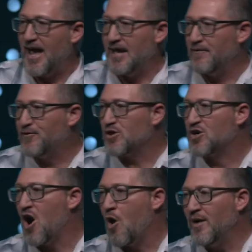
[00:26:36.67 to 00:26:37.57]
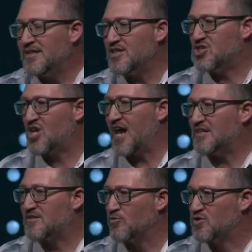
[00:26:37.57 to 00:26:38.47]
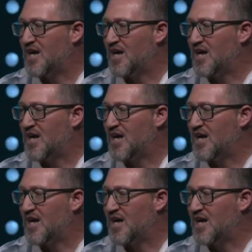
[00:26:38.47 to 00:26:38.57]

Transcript: And if you're going to chase those